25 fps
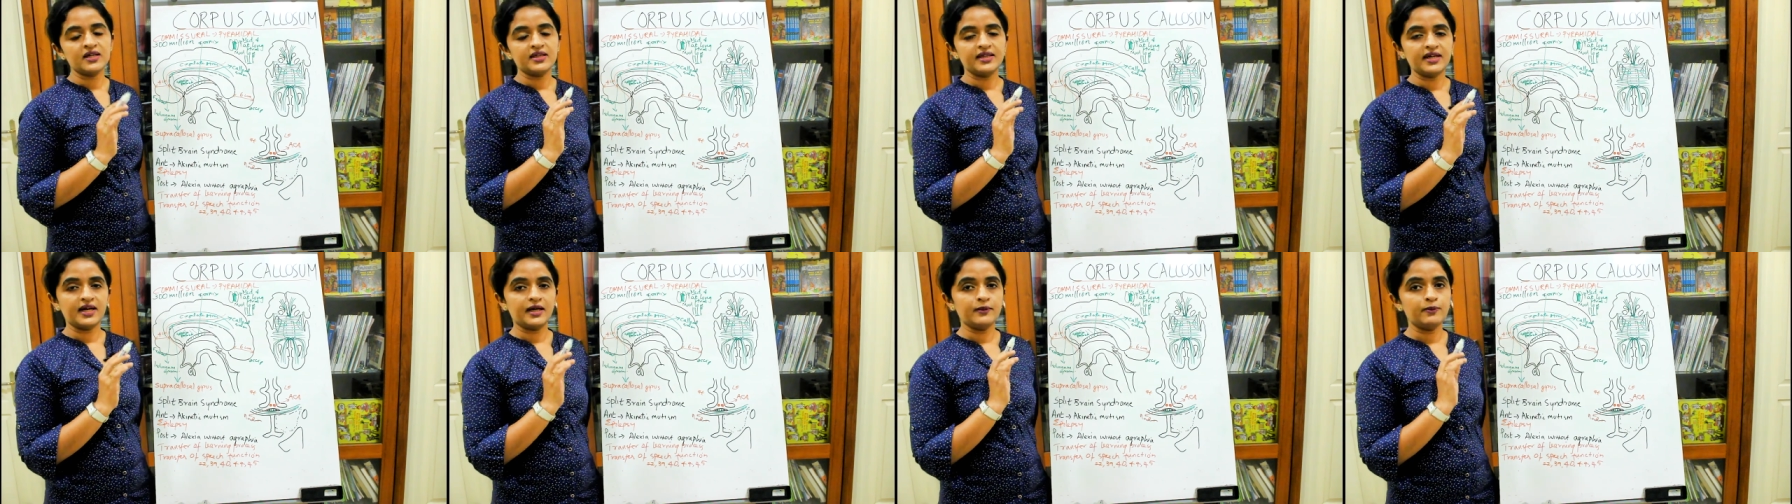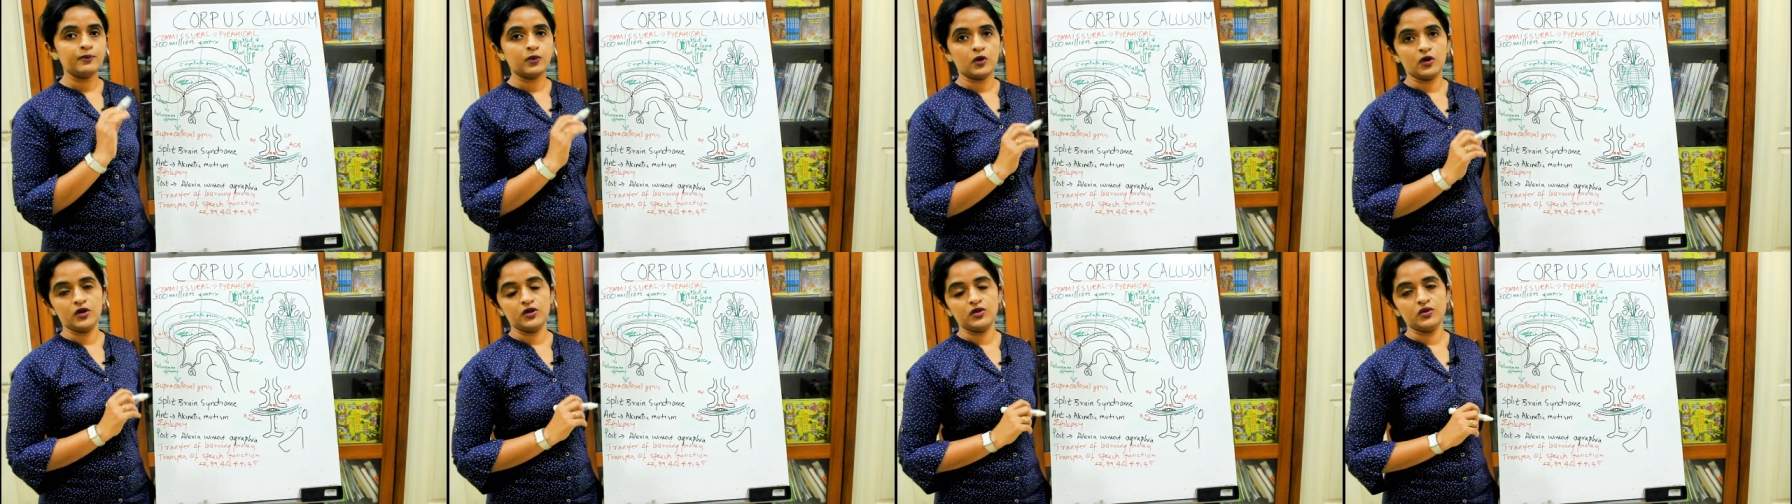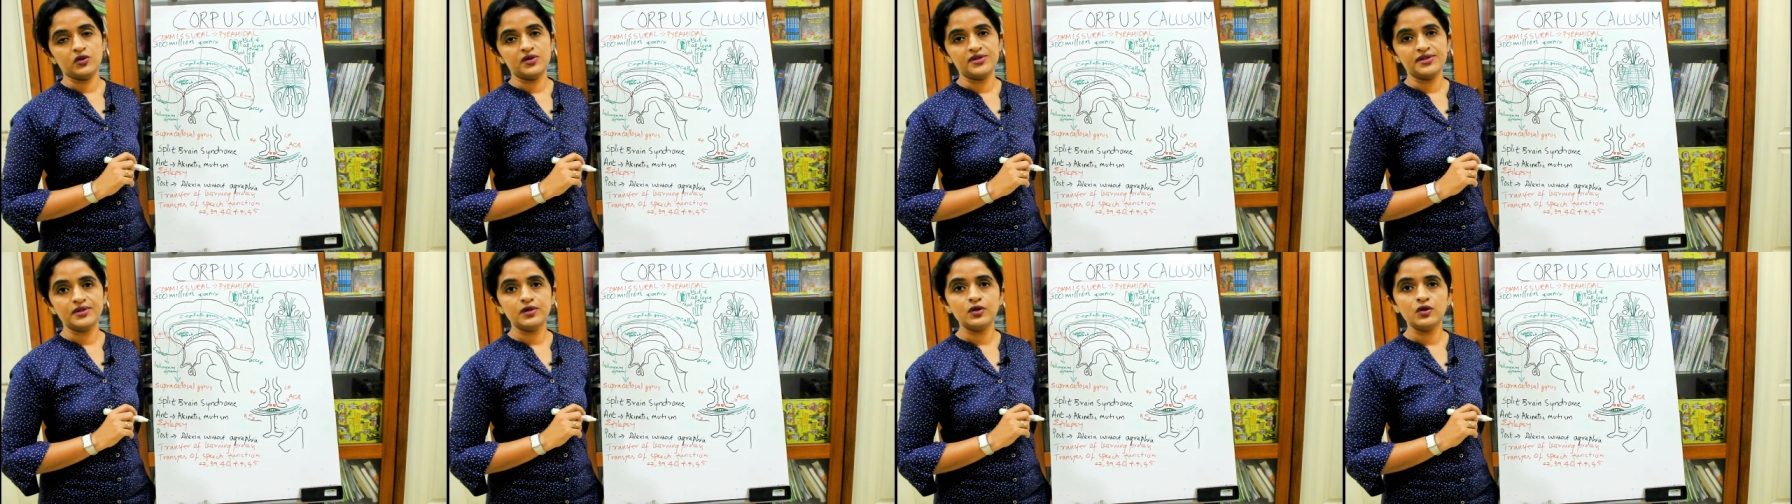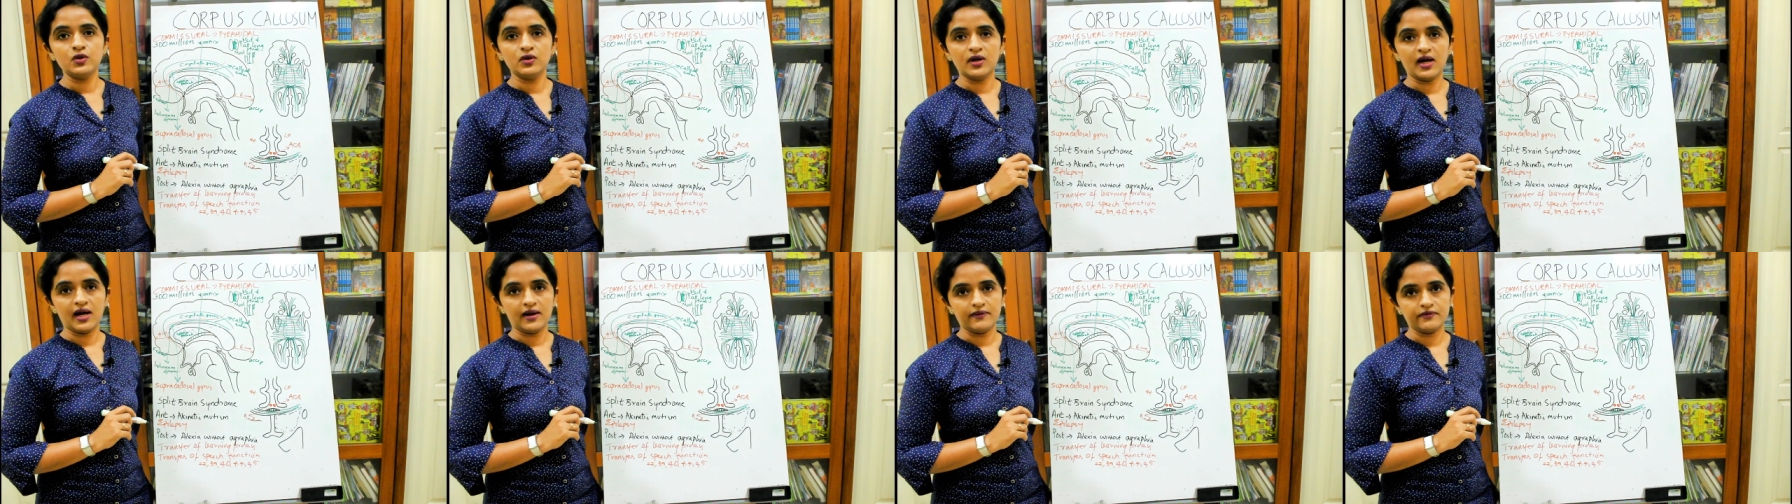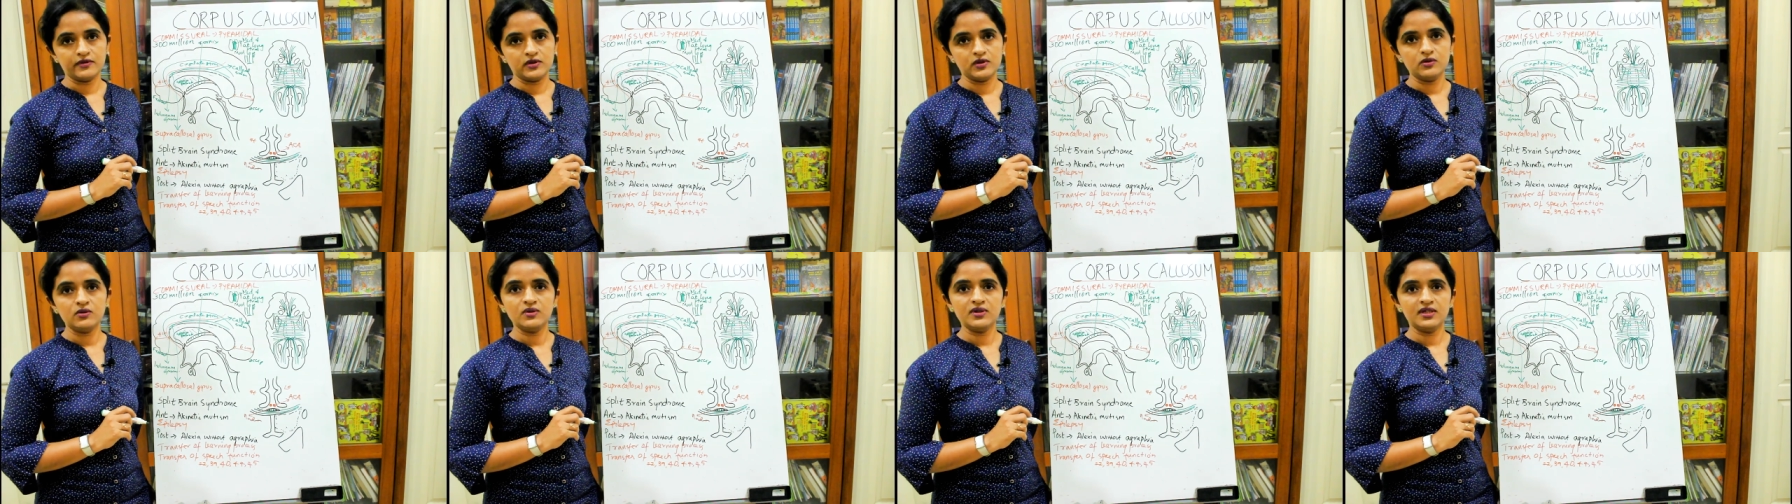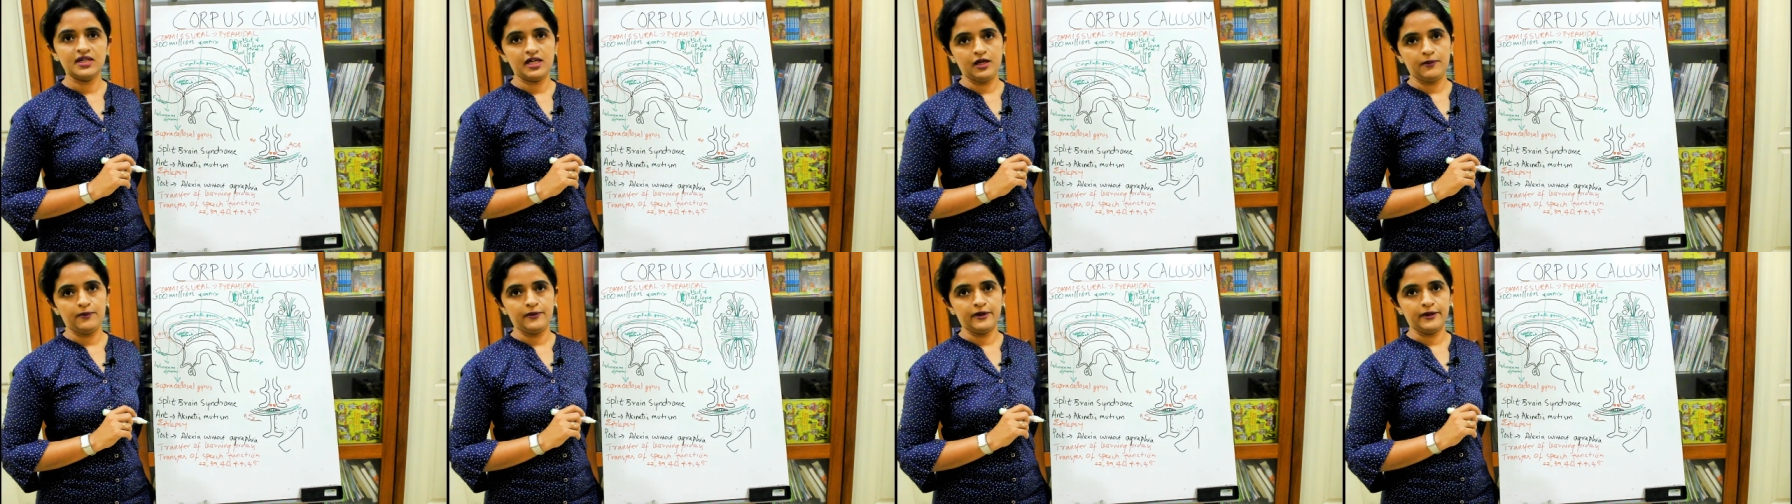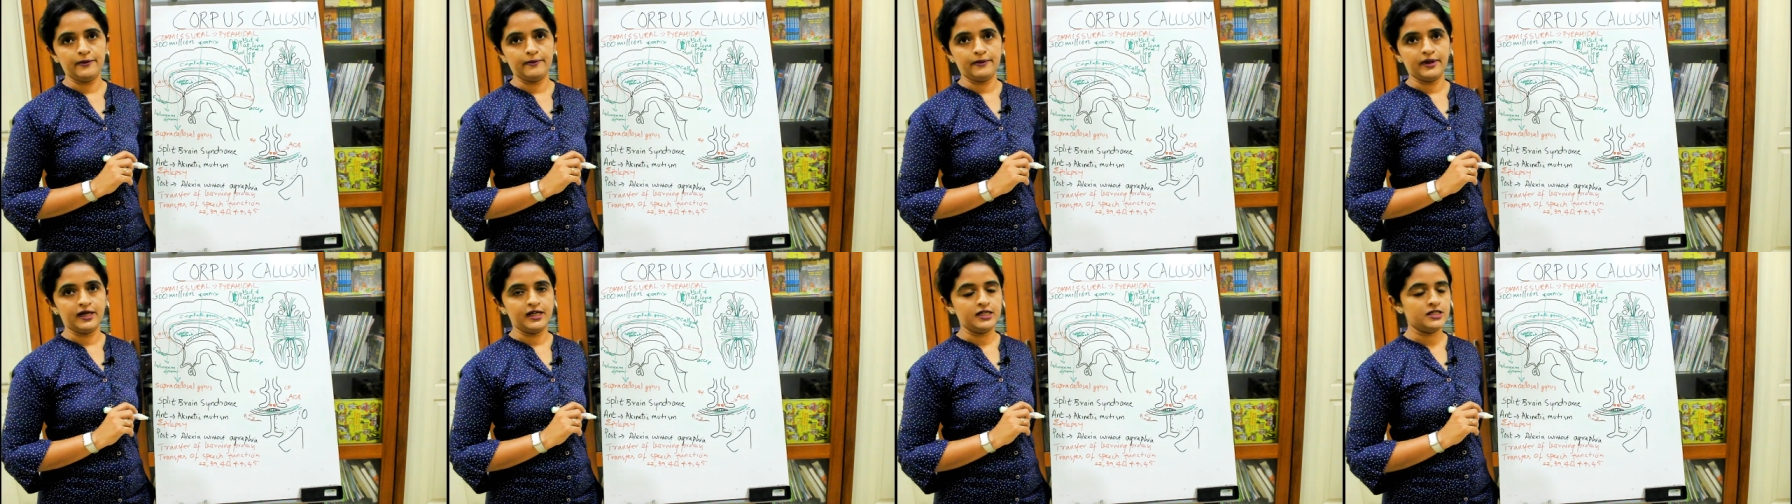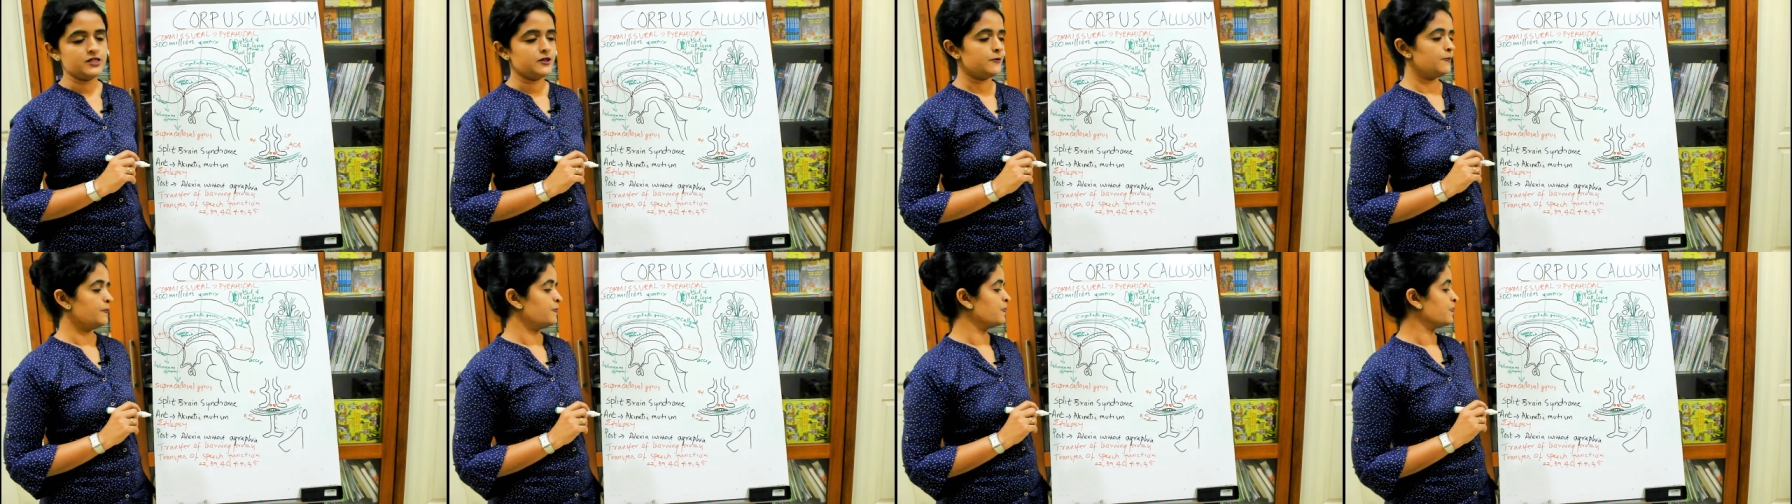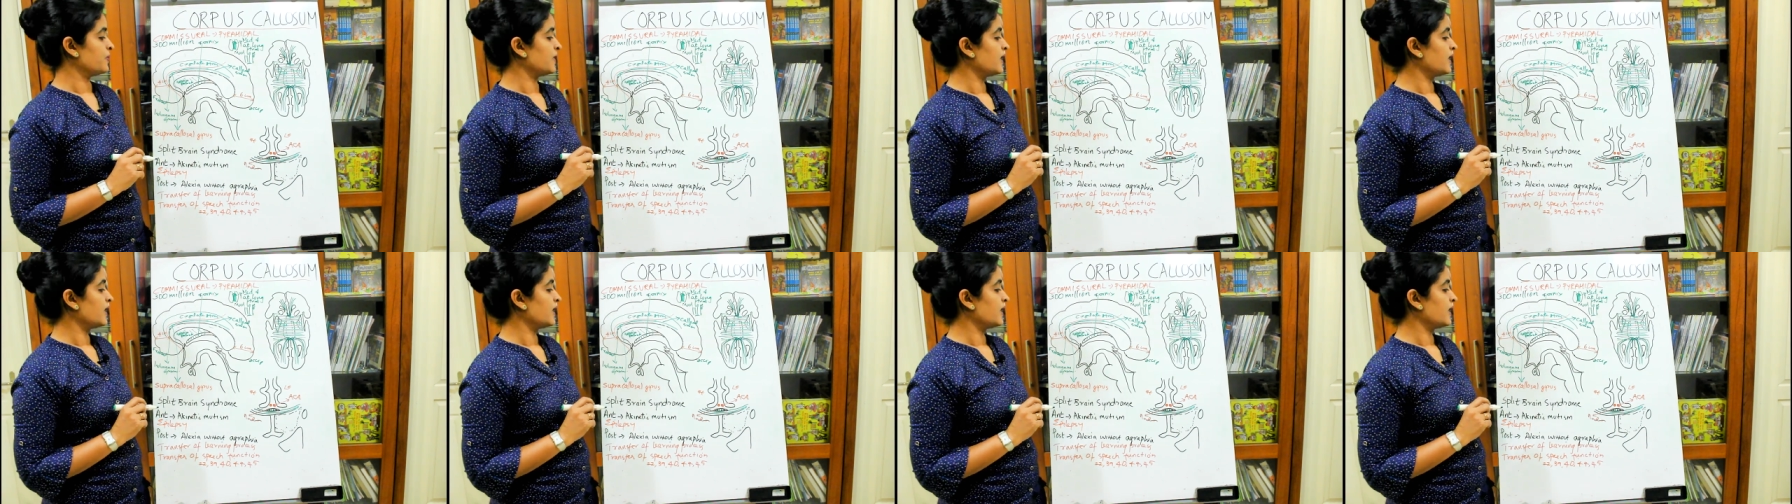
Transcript: That point also you have to keep in mind.